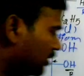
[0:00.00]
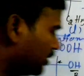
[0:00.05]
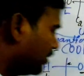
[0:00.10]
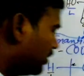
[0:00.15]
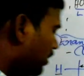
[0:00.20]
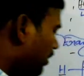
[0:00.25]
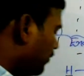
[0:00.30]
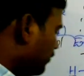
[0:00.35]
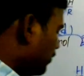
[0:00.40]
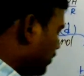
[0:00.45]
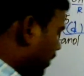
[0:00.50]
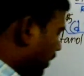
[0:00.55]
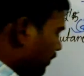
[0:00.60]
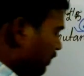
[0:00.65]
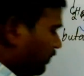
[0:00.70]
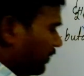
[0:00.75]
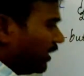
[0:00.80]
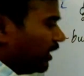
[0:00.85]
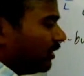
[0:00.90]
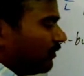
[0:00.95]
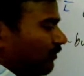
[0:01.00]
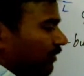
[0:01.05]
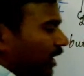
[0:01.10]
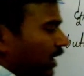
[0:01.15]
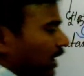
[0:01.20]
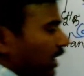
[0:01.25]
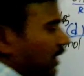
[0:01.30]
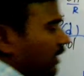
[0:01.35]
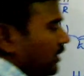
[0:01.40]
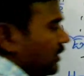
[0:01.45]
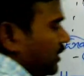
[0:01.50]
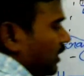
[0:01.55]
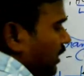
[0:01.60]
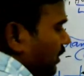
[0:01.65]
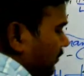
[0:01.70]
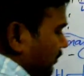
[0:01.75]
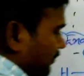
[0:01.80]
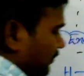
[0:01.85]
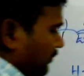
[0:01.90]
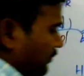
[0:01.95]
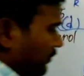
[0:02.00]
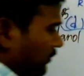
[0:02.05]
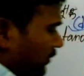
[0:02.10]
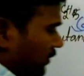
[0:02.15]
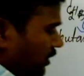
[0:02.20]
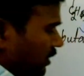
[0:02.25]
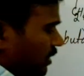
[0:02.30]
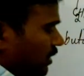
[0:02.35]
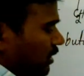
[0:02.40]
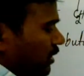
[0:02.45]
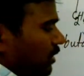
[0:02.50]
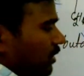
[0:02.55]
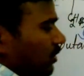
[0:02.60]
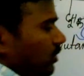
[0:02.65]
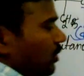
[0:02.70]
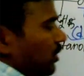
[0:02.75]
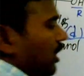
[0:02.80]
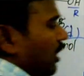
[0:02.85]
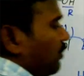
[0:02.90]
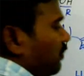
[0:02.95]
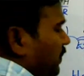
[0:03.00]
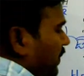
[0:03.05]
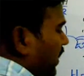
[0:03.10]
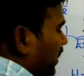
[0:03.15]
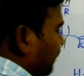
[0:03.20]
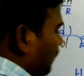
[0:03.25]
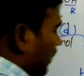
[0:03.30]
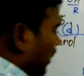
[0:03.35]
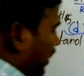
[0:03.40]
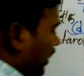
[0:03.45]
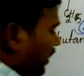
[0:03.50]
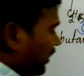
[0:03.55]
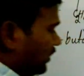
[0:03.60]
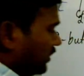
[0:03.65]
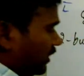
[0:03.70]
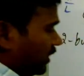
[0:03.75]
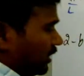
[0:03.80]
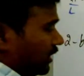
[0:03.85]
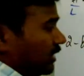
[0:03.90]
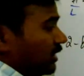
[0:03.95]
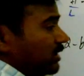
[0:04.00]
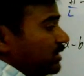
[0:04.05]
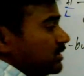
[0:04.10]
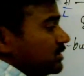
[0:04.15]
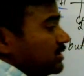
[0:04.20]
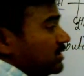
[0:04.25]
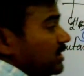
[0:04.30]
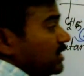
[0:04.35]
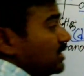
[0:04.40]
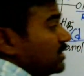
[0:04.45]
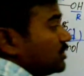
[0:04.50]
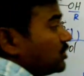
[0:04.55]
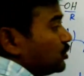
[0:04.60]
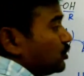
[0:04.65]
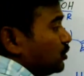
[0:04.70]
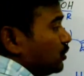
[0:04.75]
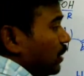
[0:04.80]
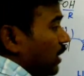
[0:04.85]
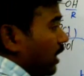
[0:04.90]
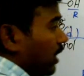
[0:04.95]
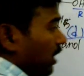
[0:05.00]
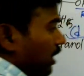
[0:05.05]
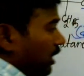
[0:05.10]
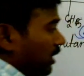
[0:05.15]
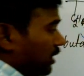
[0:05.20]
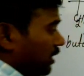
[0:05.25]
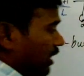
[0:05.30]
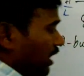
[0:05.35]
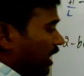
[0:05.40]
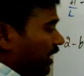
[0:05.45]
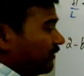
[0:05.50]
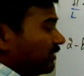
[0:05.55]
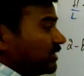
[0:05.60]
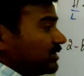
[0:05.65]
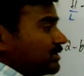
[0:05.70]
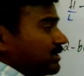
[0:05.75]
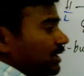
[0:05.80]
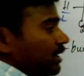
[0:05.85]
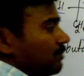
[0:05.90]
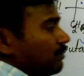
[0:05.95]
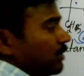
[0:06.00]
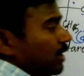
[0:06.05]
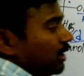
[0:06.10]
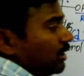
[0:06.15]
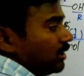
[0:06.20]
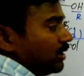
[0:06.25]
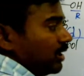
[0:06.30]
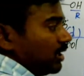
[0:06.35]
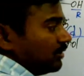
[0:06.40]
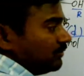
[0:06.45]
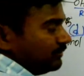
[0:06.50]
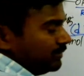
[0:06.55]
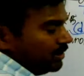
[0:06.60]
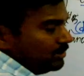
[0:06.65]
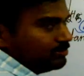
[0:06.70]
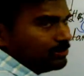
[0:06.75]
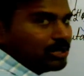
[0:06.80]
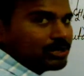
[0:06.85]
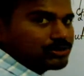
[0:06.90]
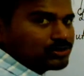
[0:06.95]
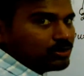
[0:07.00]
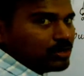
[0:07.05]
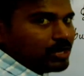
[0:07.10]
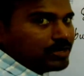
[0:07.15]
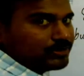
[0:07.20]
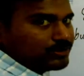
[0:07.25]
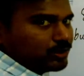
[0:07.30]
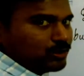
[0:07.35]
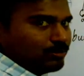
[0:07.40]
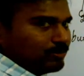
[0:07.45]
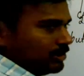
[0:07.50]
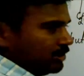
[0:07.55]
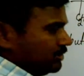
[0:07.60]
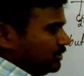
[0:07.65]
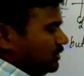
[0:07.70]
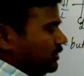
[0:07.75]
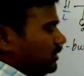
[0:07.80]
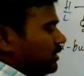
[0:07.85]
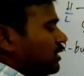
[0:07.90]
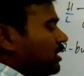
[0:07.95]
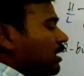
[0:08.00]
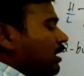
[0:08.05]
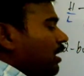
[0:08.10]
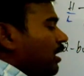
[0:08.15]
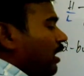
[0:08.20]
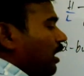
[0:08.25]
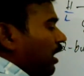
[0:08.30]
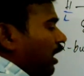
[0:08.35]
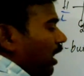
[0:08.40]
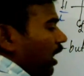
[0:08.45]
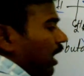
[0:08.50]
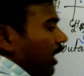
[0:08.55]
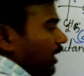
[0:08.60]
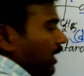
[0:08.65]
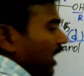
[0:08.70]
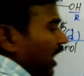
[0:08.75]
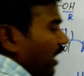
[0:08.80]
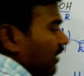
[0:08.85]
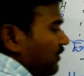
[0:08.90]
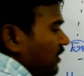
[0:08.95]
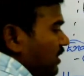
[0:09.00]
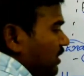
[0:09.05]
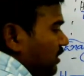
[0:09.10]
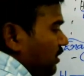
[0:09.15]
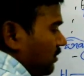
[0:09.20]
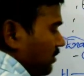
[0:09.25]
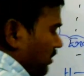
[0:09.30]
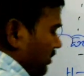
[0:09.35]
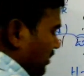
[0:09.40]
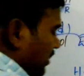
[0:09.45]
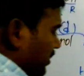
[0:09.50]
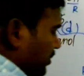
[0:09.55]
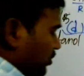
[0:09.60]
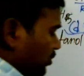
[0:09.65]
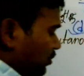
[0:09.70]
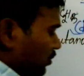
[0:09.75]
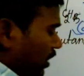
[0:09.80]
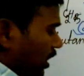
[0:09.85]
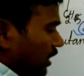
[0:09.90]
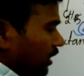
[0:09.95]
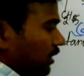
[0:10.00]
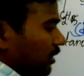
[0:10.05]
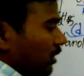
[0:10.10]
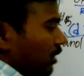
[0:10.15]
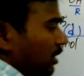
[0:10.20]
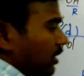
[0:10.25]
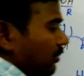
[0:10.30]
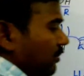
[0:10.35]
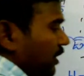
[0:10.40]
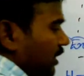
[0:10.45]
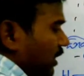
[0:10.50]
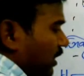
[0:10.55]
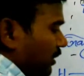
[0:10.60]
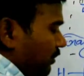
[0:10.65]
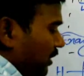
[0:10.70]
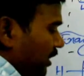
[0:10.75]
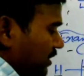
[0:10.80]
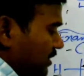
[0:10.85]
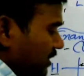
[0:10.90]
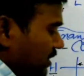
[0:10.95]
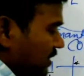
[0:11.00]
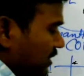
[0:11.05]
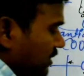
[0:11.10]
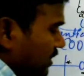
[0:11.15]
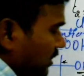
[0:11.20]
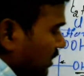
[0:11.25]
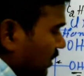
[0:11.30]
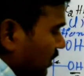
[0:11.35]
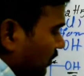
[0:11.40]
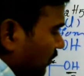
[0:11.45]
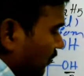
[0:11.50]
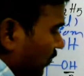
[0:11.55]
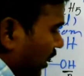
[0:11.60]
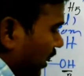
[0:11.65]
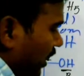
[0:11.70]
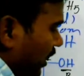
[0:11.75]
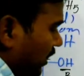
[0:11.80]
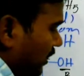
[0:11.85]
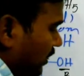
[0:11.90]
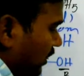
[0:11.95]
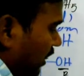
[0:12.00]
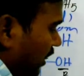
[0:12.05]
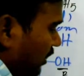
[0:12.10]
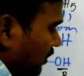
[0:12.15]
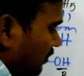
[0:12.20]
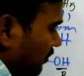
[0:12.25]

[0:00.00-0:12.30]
Now you compare 1 and 3. You compare 1 and 3. Is these two are having same molecular formula, so isomers. Are having, these two are called mirror images, 1 and 3.